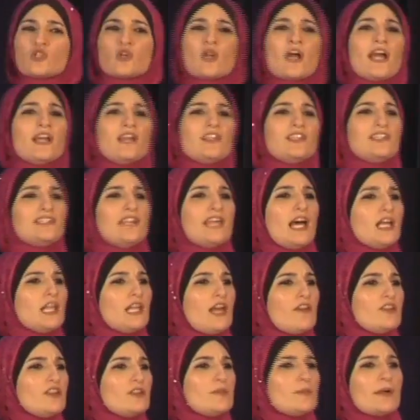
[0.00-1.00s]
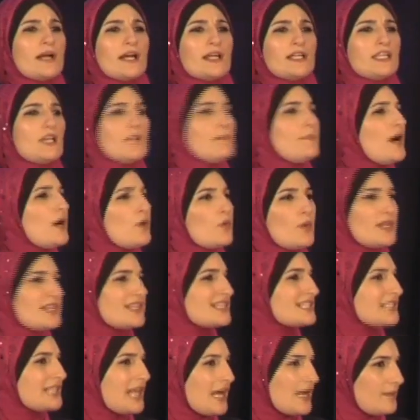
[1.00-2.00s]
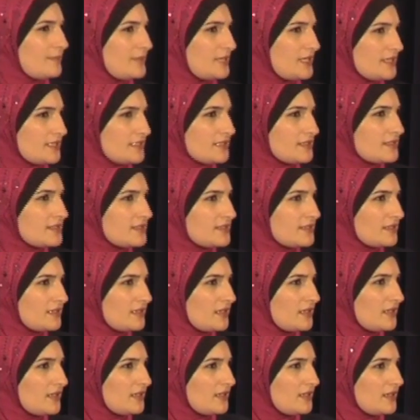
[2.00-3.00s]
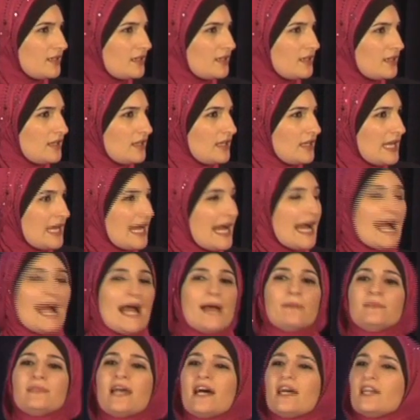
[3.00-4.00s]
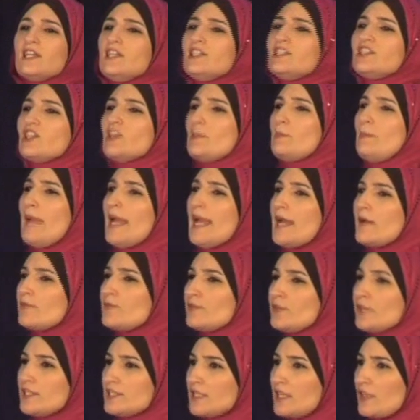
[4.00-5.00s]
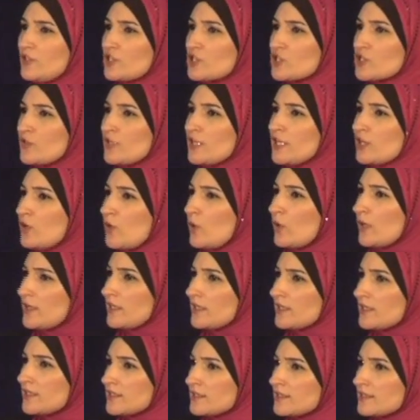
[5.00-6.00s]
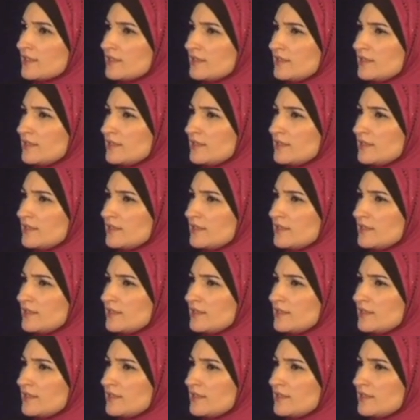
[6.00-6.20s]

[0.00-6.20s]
trying to tell everybody about what Islam is. I'm not into the pamphlets on the street corners.